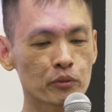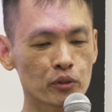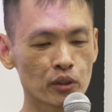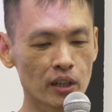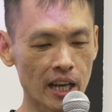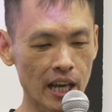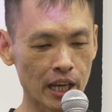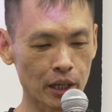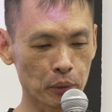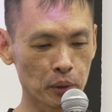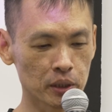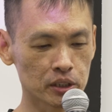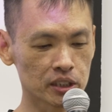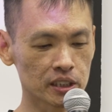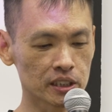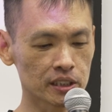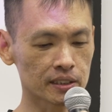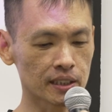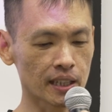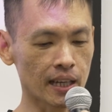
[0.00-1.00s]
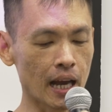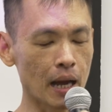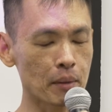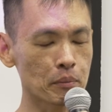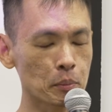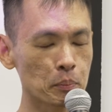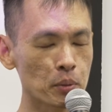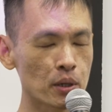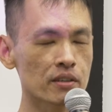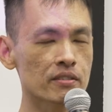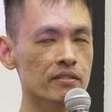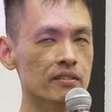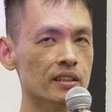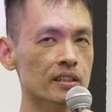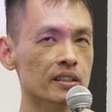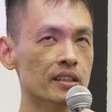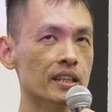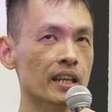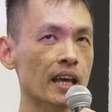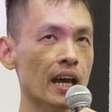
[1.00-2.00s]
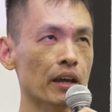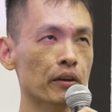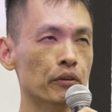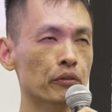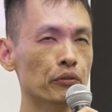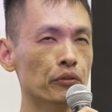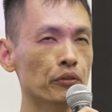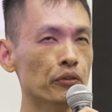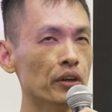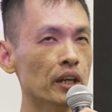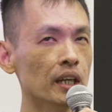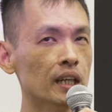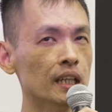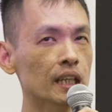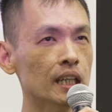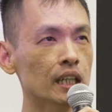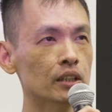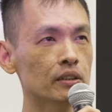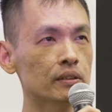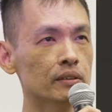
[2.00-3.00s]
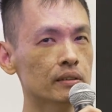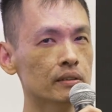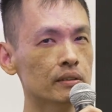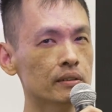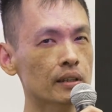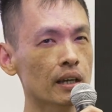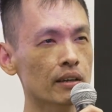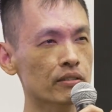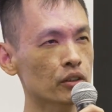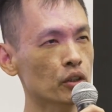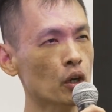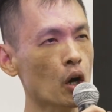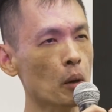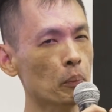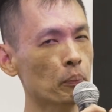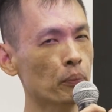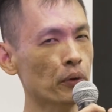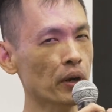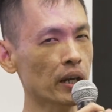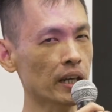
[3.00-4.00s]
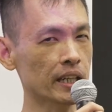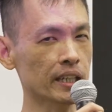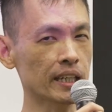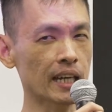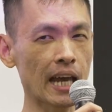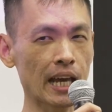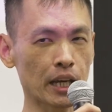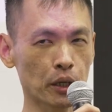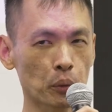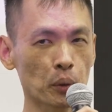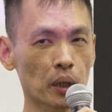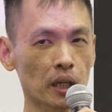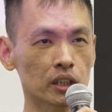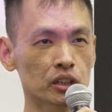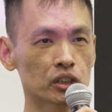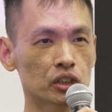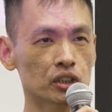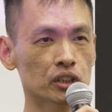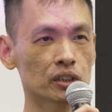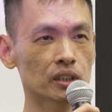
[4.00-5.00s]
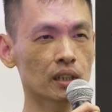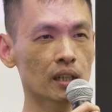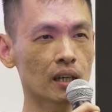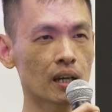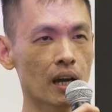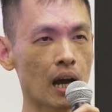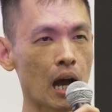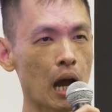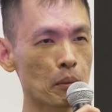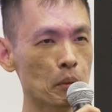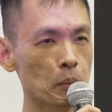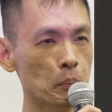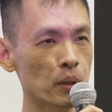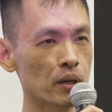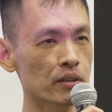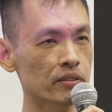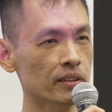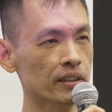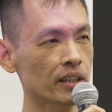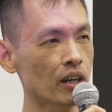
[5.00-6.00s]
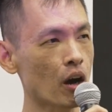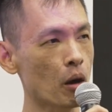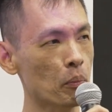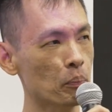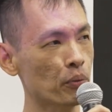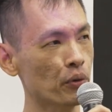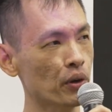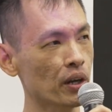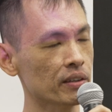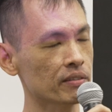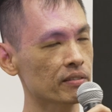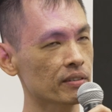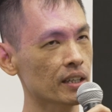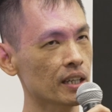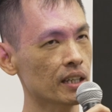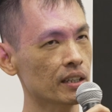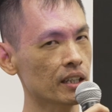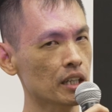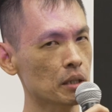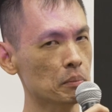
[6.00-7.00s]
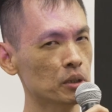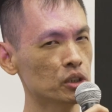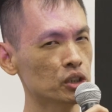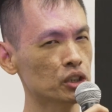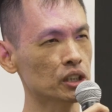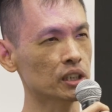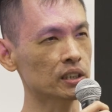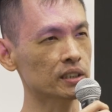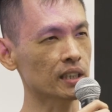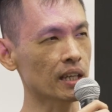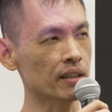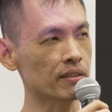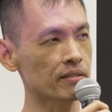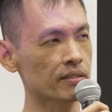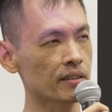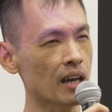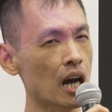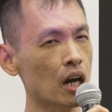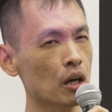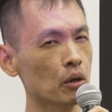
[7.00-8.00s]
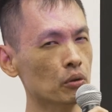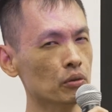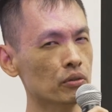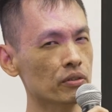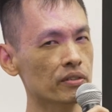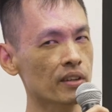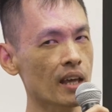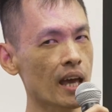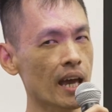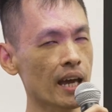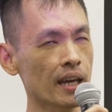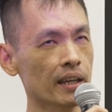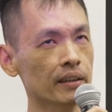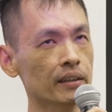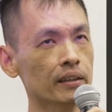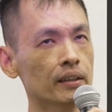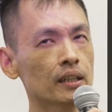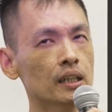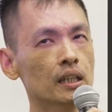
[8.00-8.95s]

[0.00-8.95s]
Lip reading: to language is like I'm a person that really doesn't operate in language. I'm a person that operates in images and sounds and